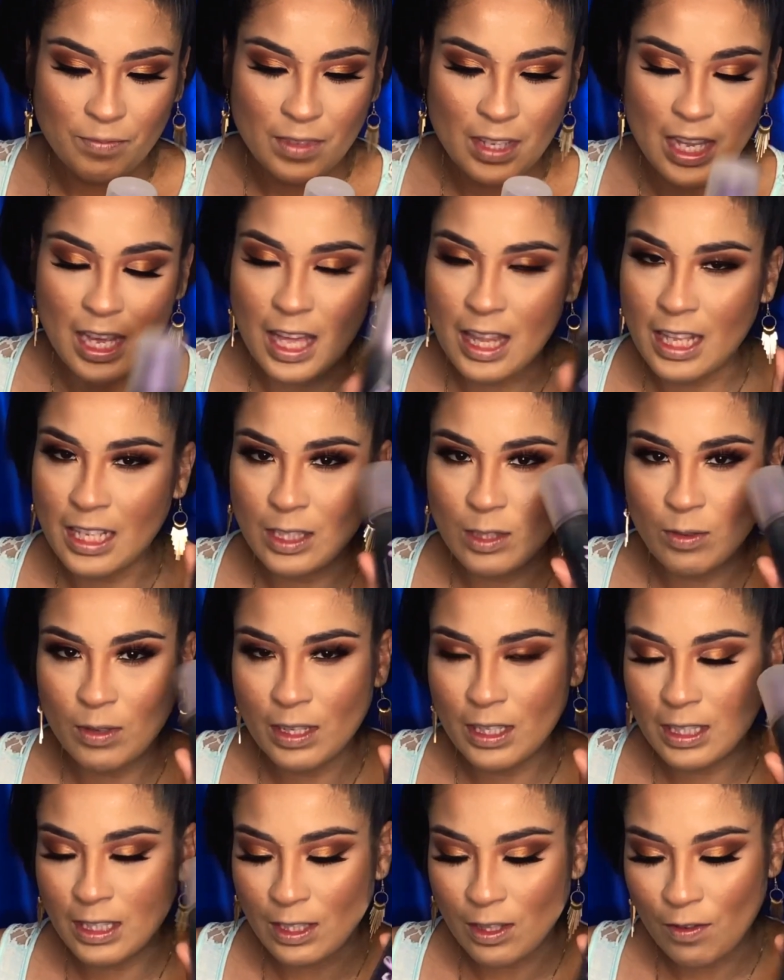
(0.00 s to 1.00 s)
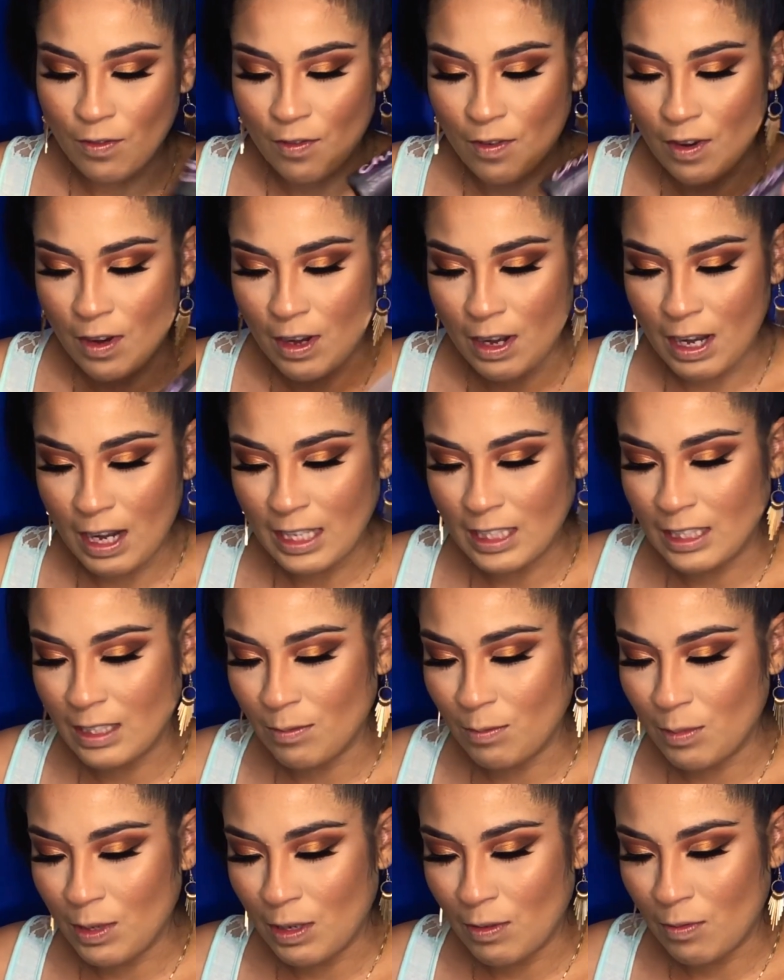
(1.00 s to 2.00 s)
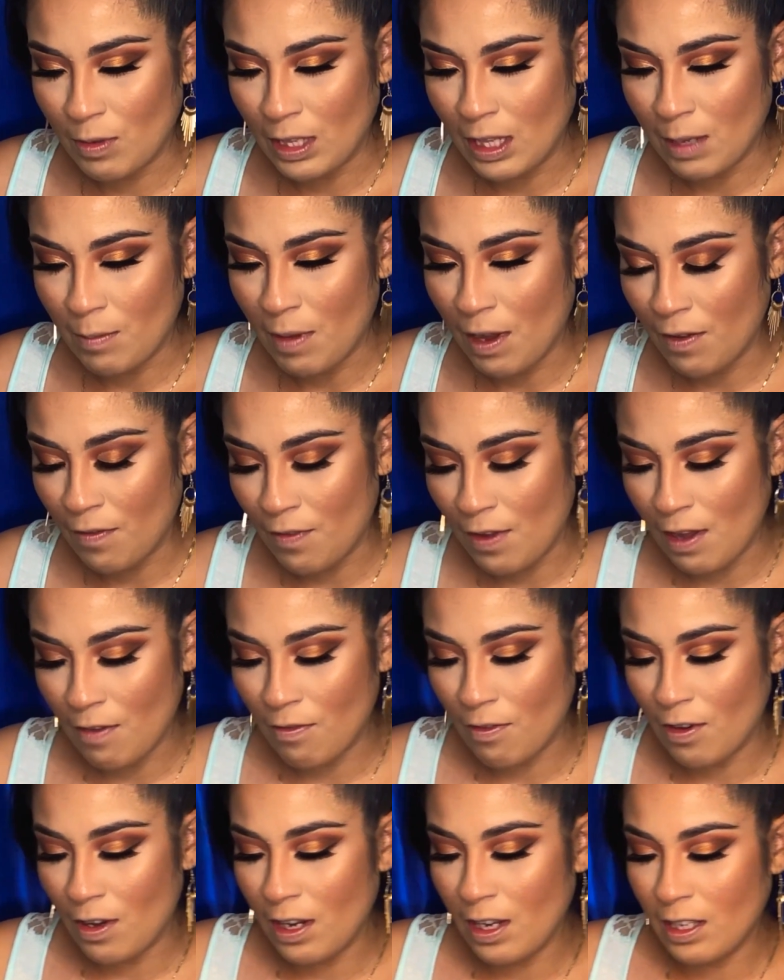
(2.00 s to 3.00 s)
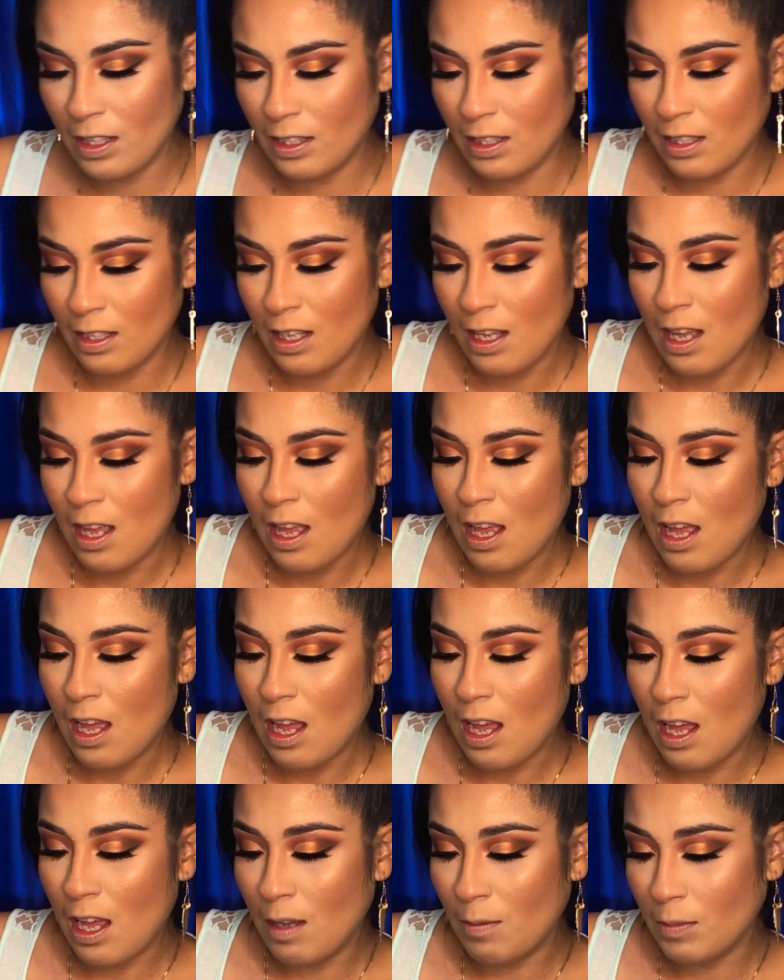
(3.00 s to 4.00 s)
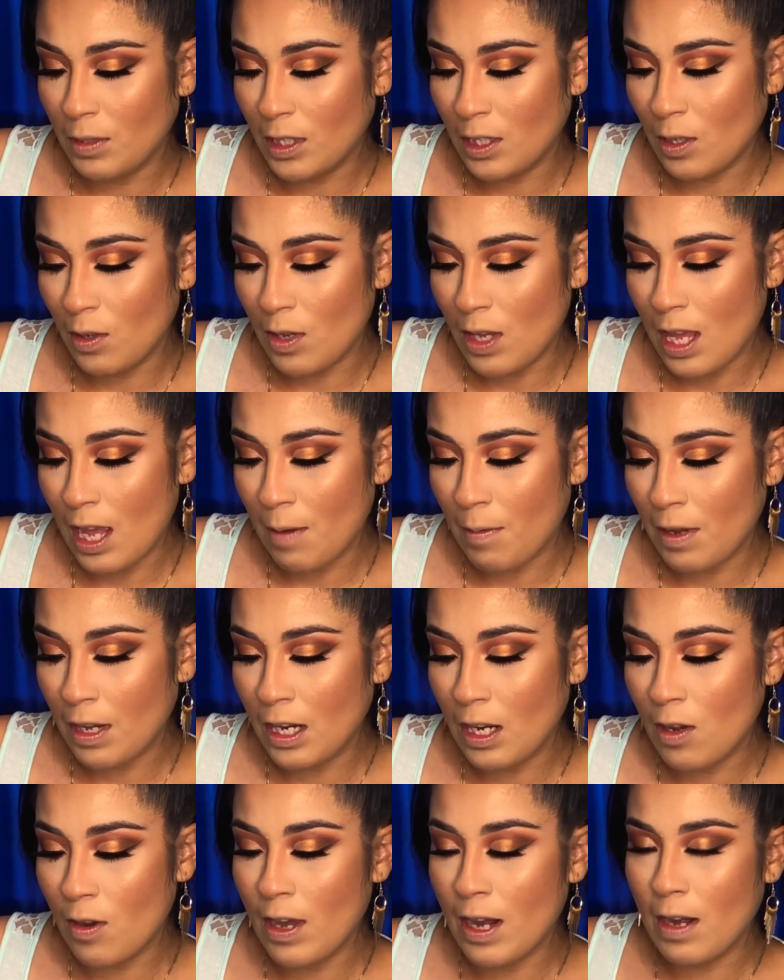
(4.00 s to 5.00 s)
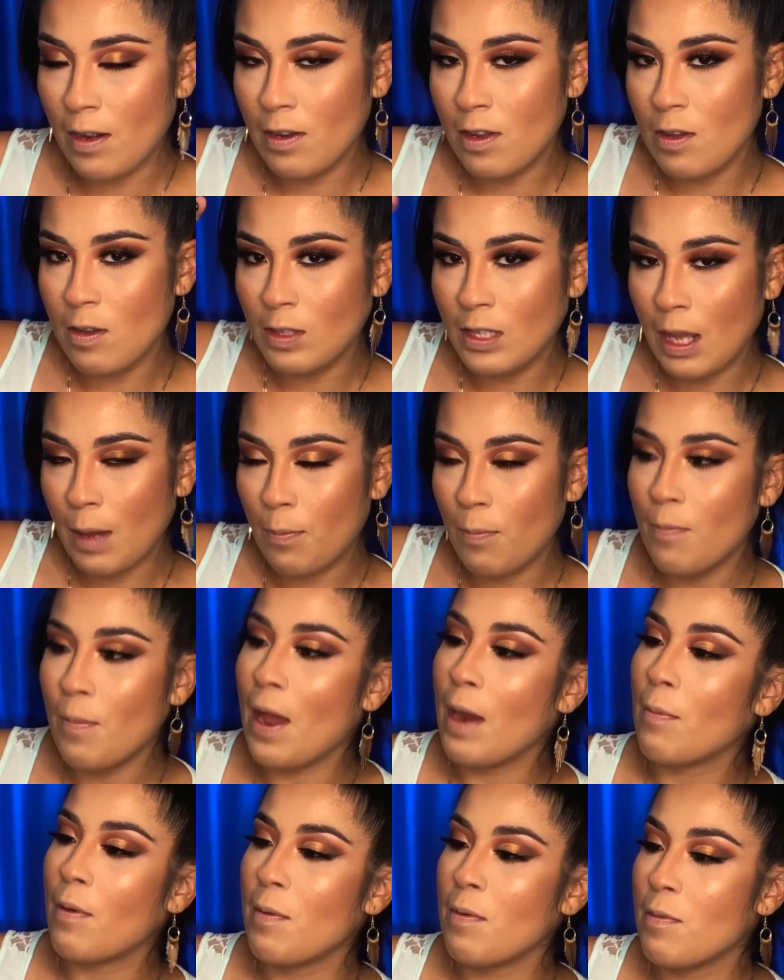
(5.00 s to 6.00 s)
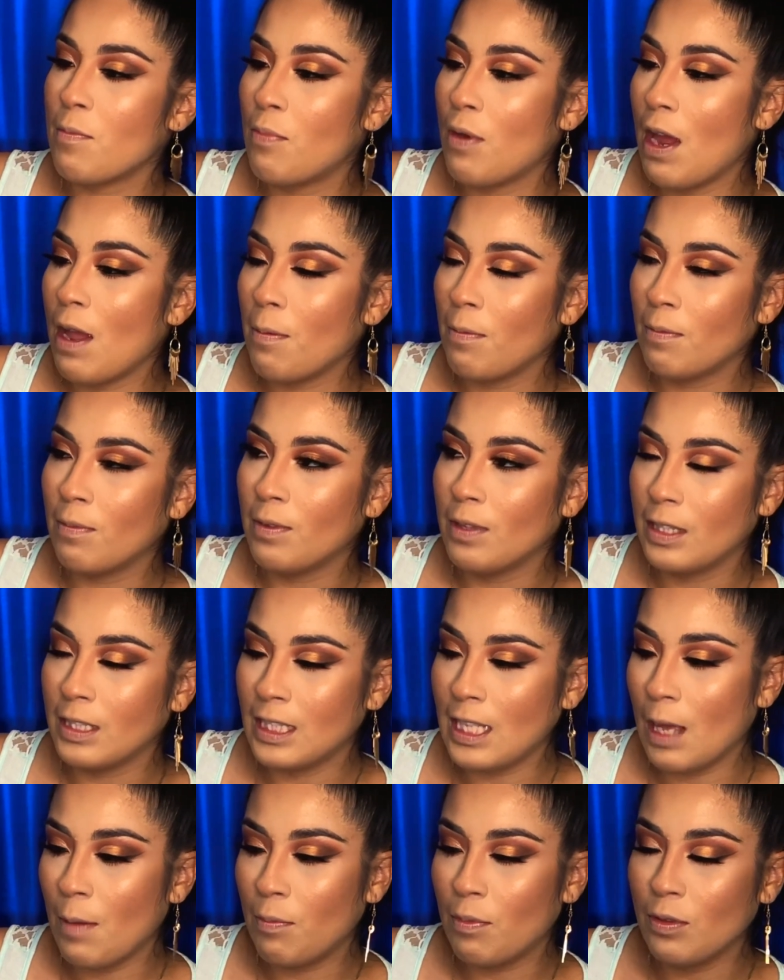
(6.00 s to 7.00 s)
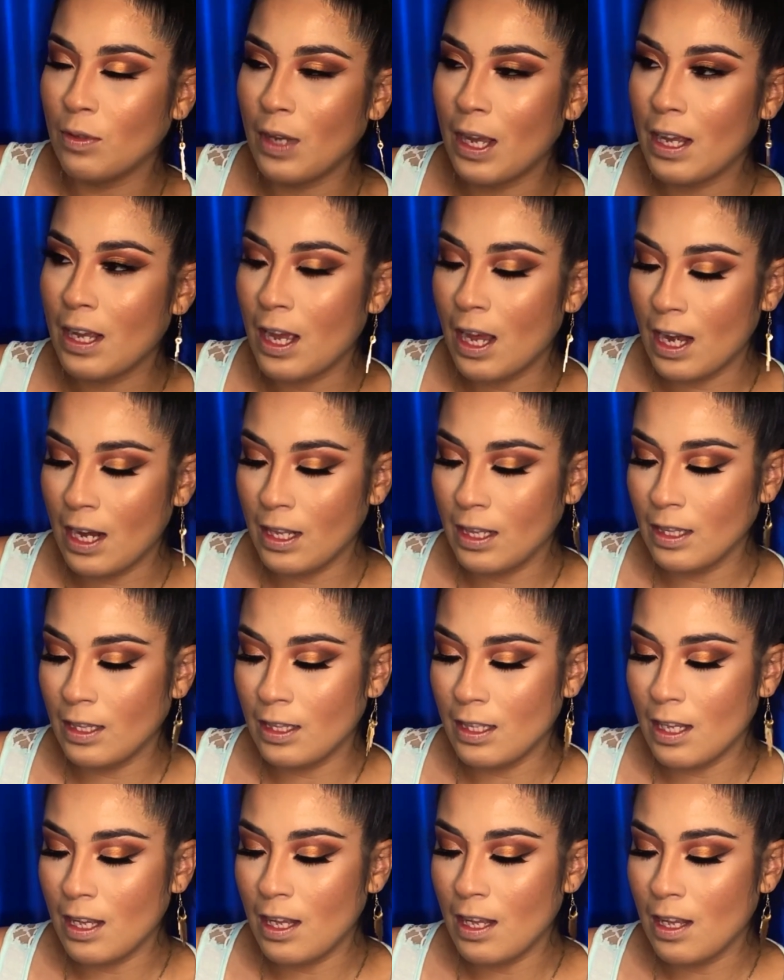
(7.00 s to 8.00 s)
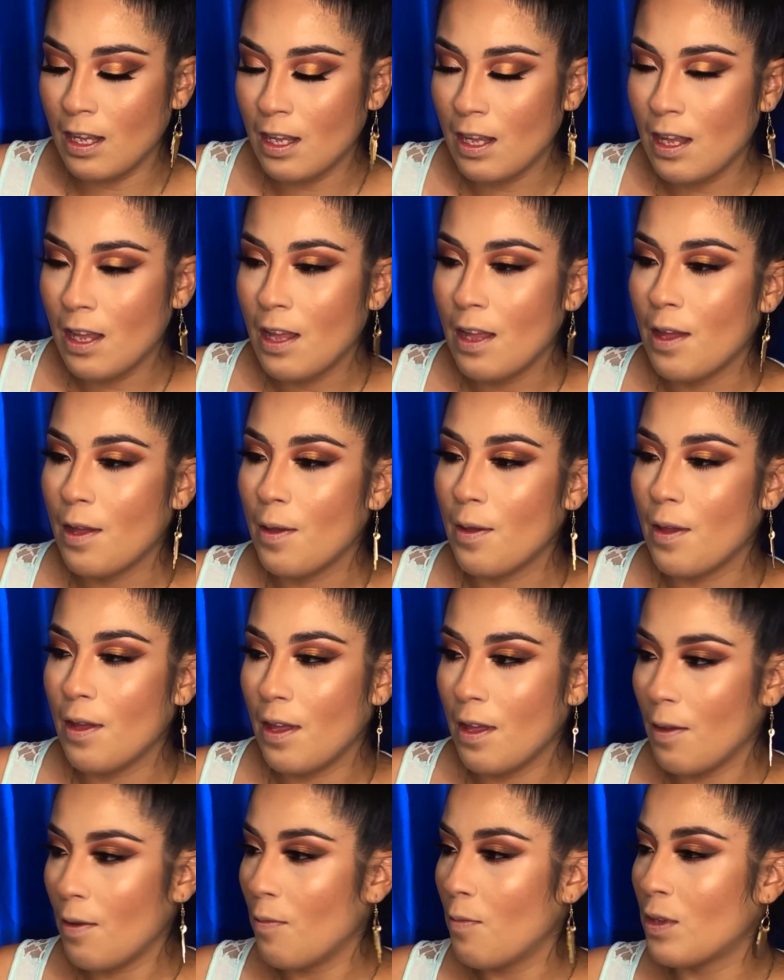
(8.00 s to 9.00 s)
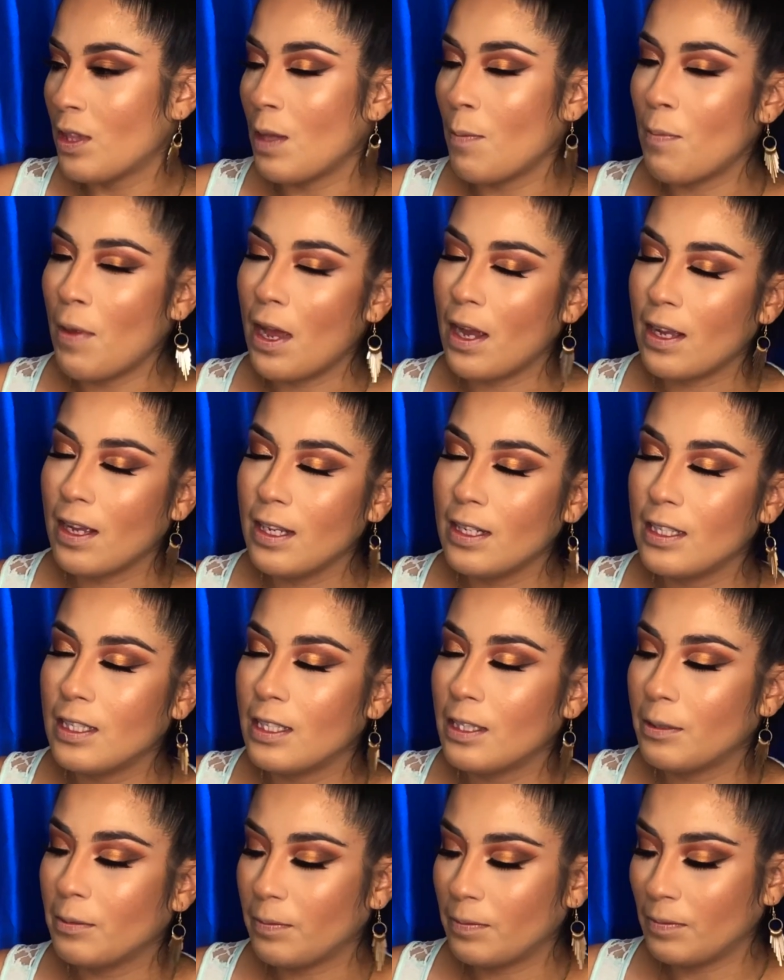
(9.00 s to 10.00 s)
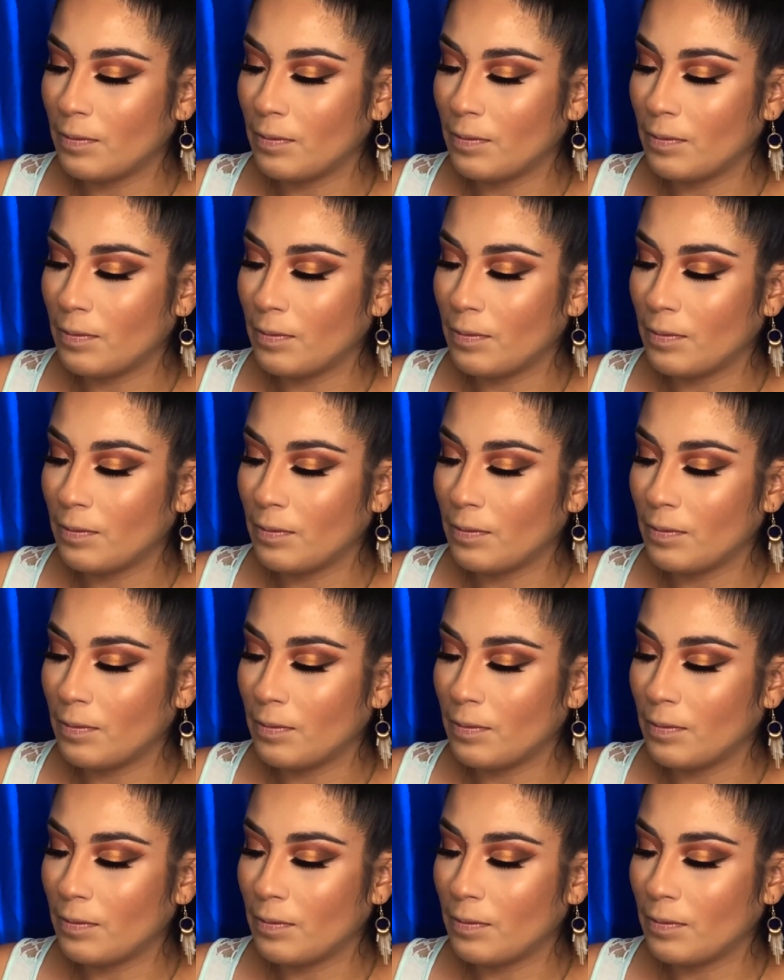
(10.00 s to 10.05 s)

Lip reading: yeah, this one so far hasn't been really my favorite. So yeah, I'm gonna go ahead and use that MAC Prime sample I got in with the package.